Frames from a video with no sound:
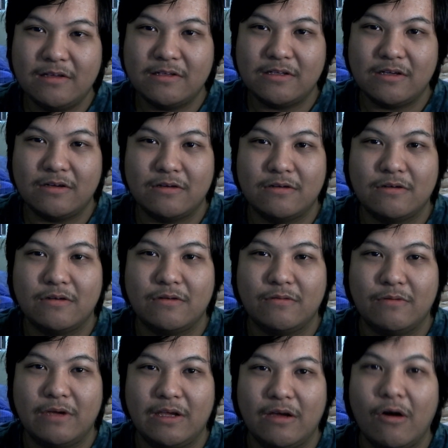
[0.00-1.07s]
so
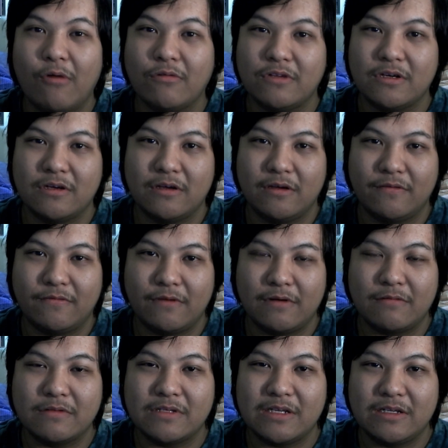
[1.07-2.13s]
we alter a
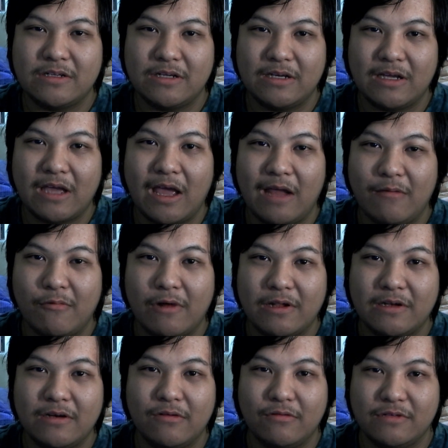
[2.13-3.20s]
frequency to indicate
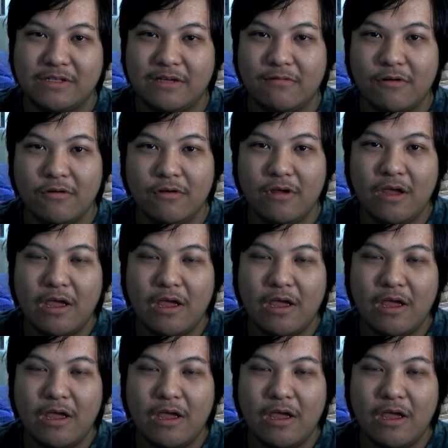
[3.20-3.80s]
1 or 0,